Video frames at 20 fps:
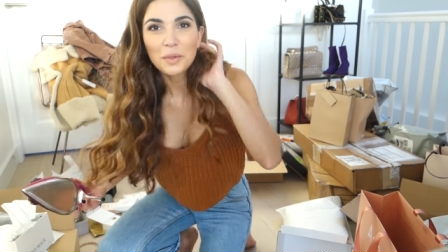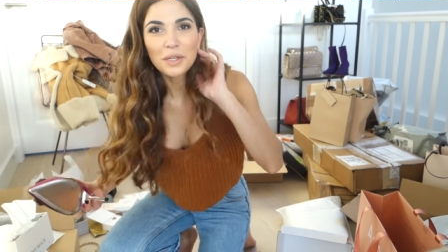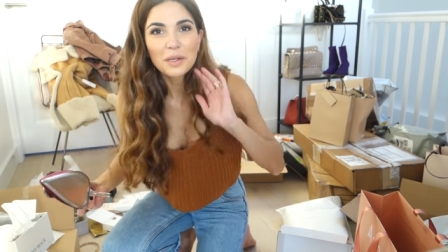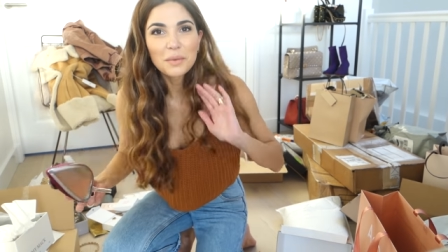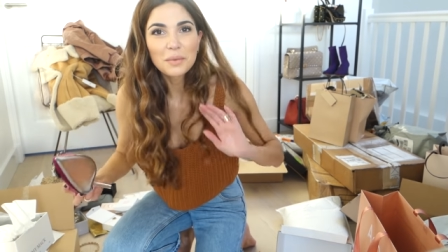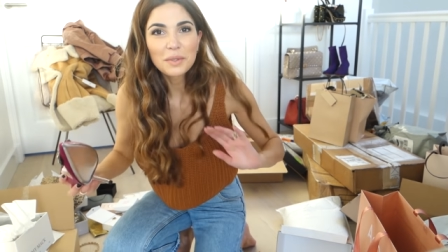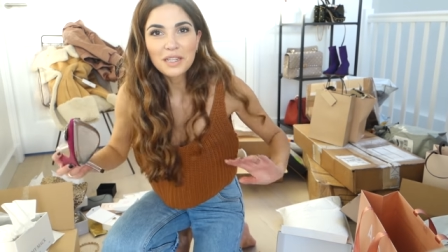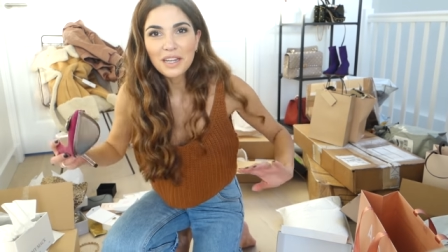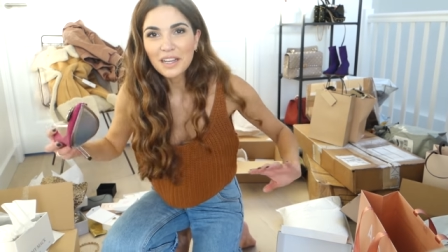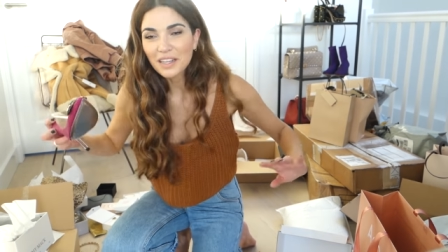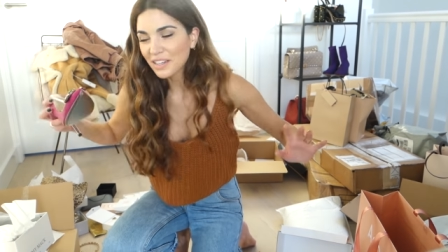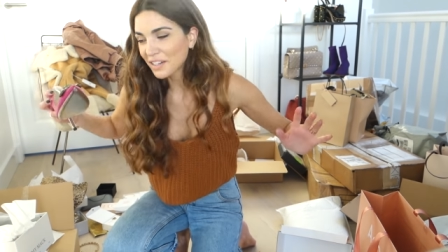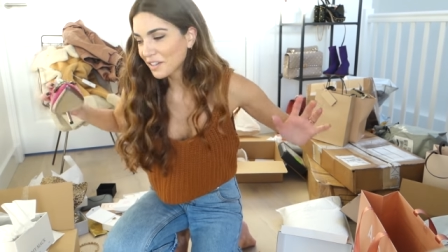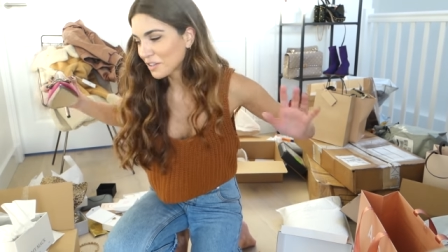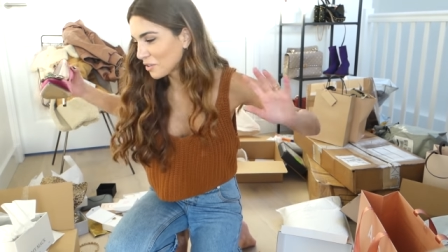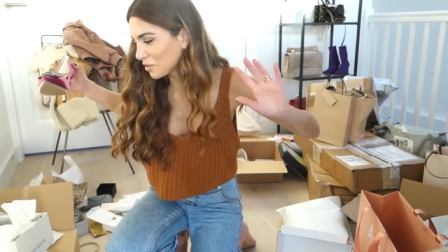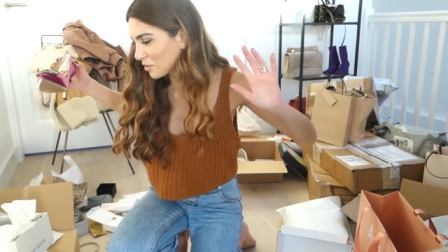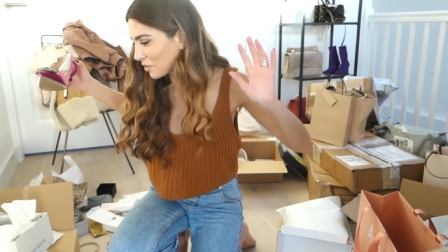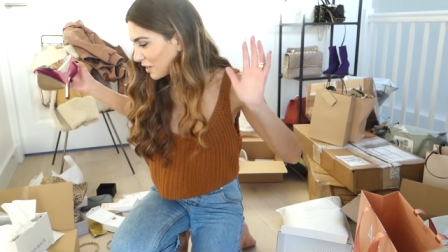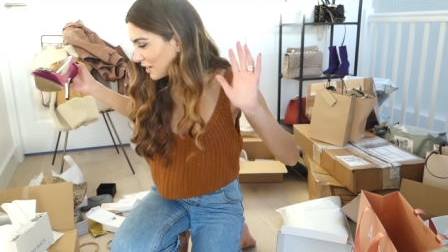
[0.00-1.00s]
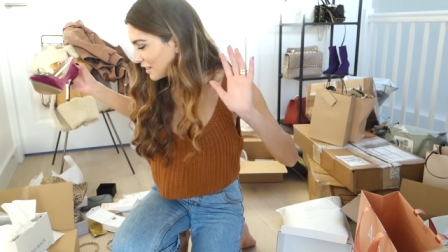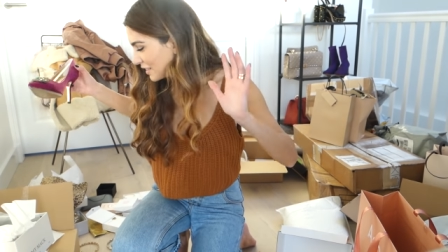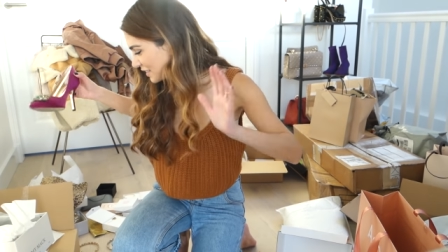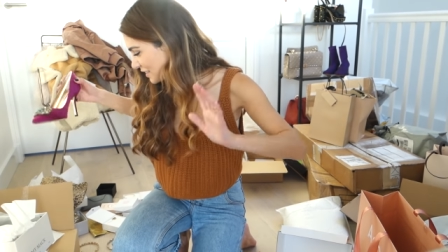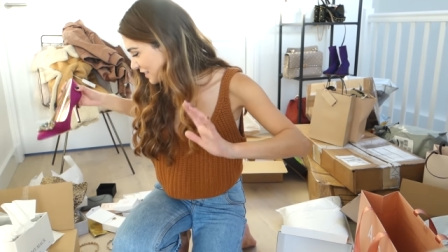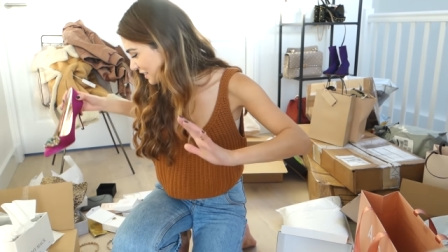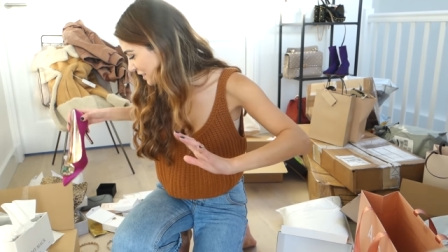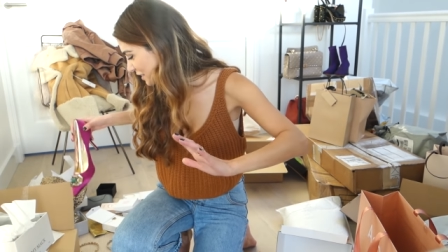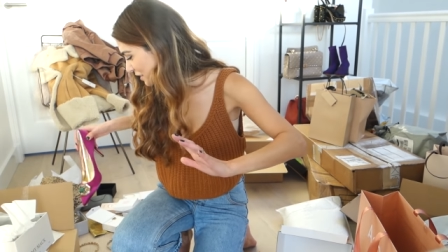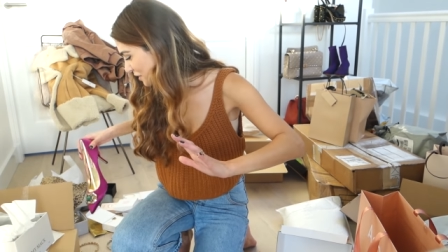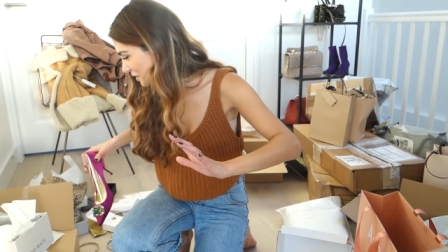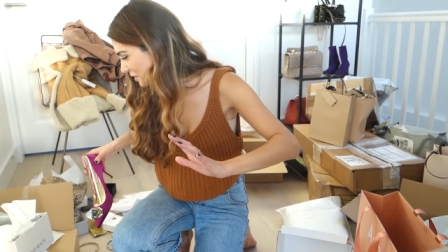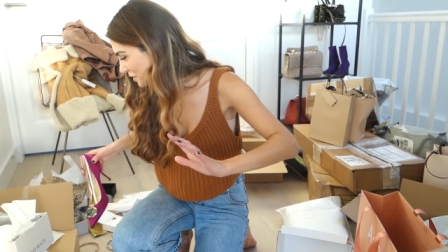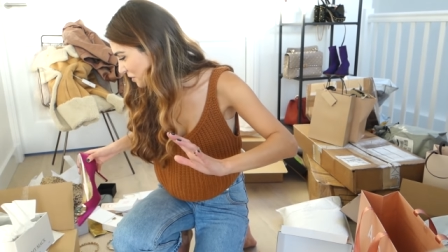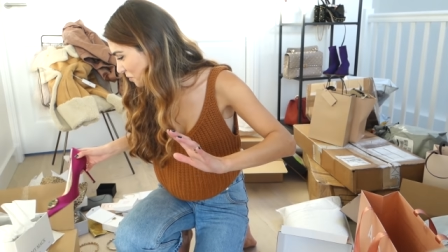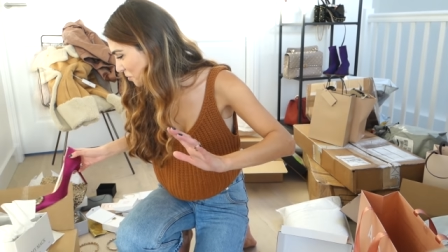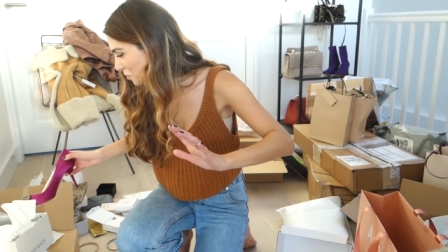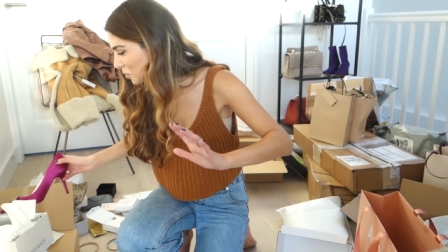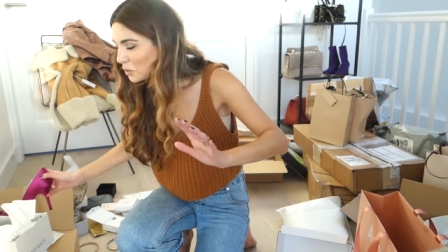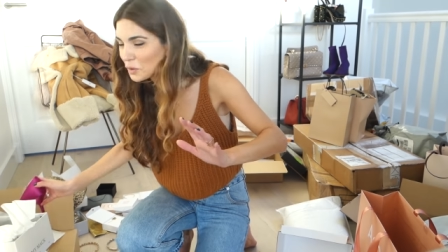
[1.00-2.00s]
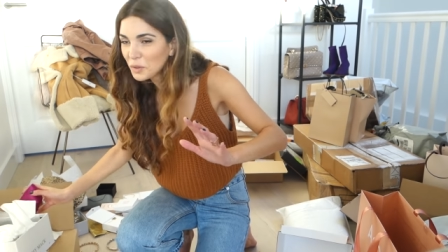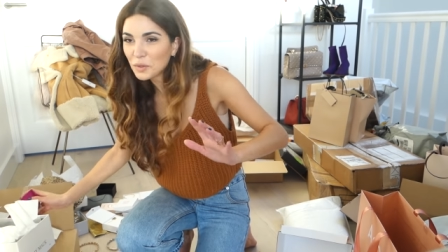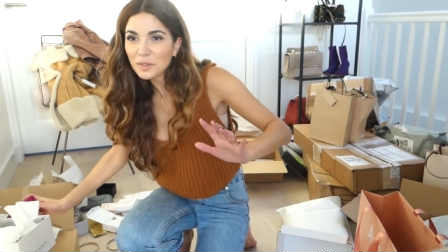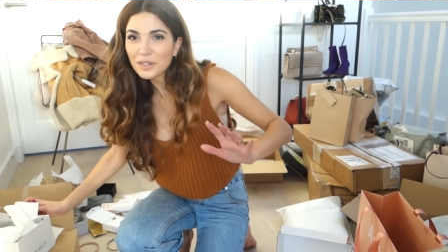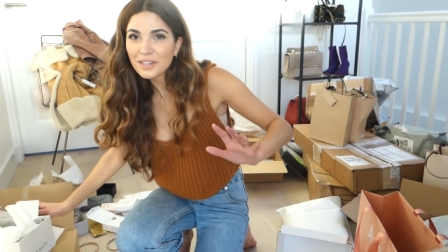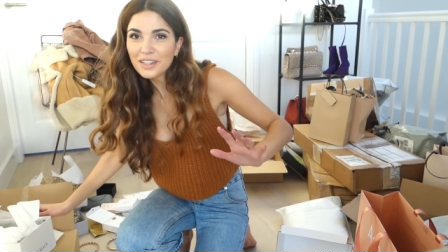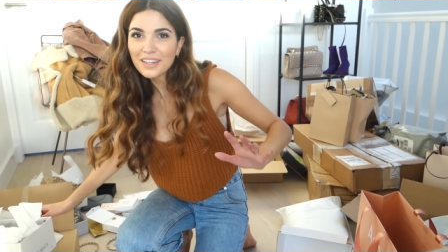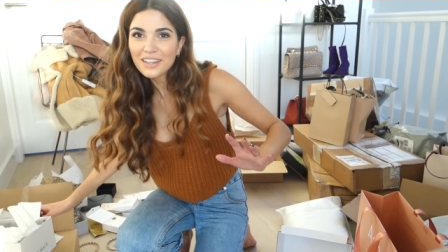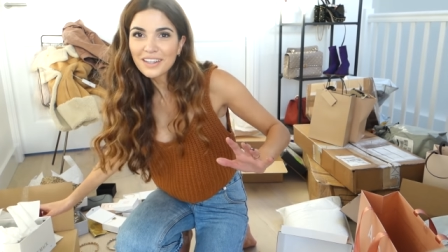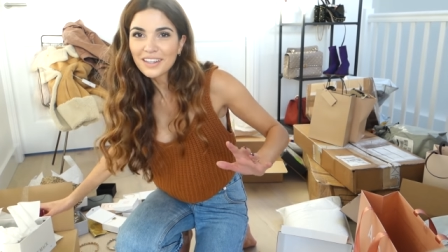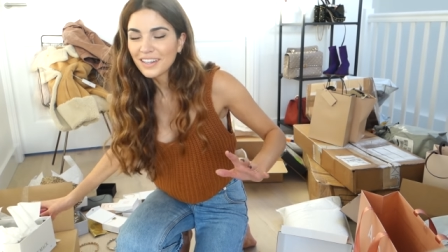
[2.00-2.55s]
when I'm in like a crazy mood,